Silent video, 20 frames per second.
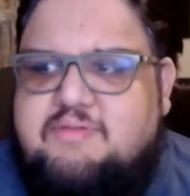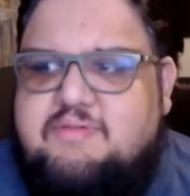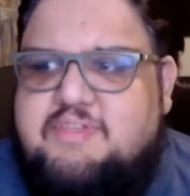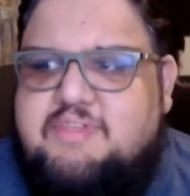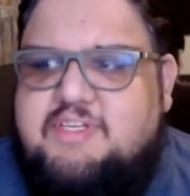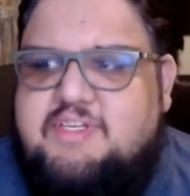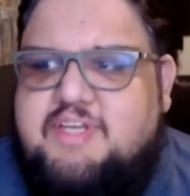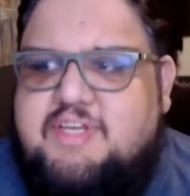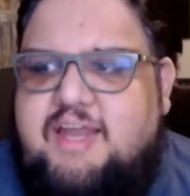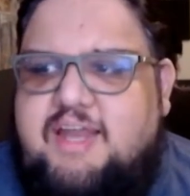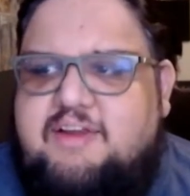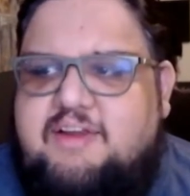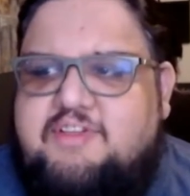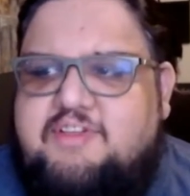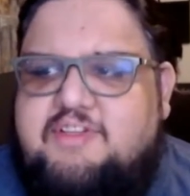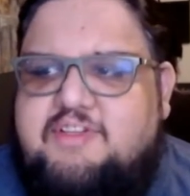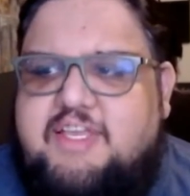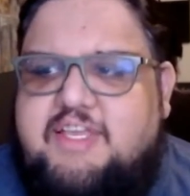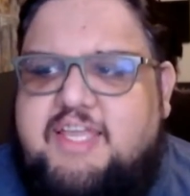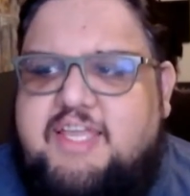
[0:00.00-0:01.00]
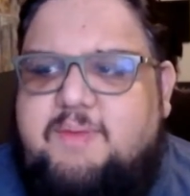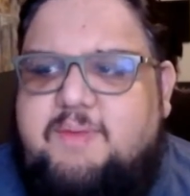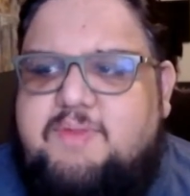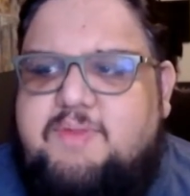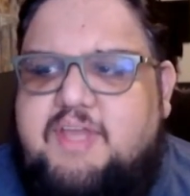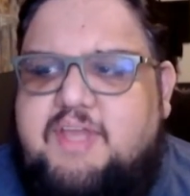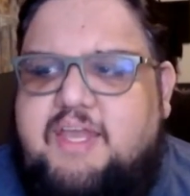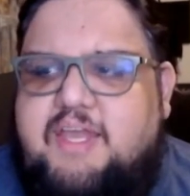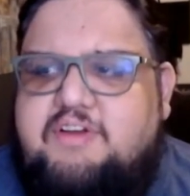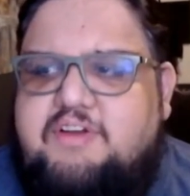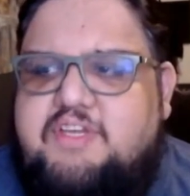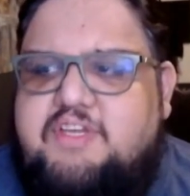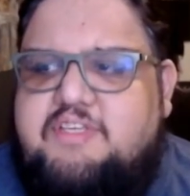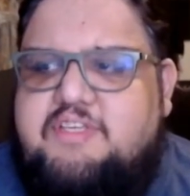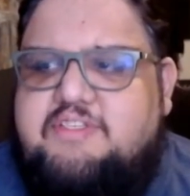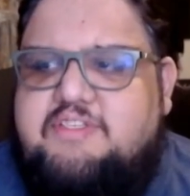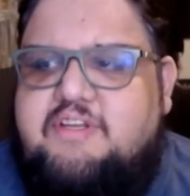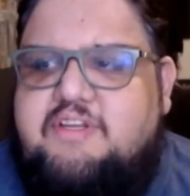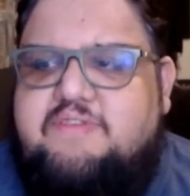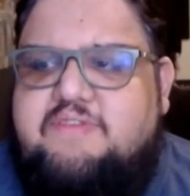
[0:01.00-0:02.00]
with the character like Captain Anarchy
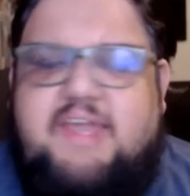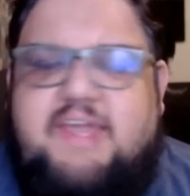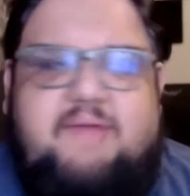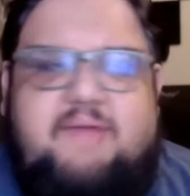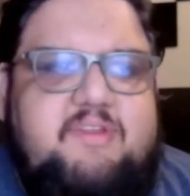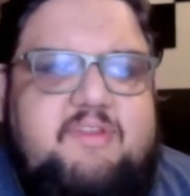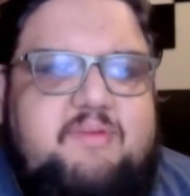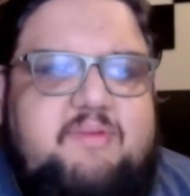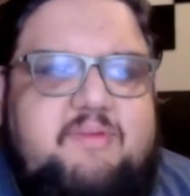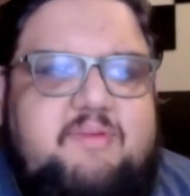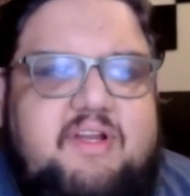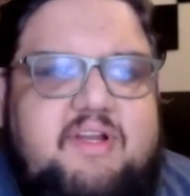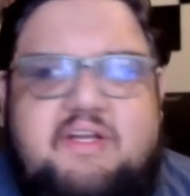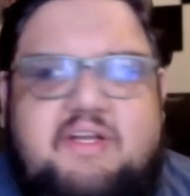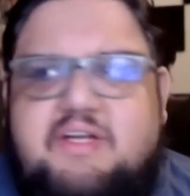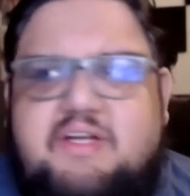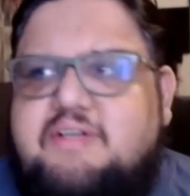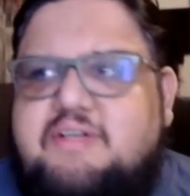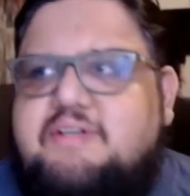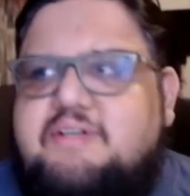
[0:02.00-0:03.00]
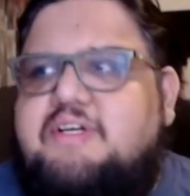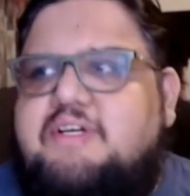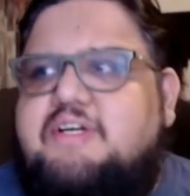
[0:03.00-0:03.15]
instead of Captain America.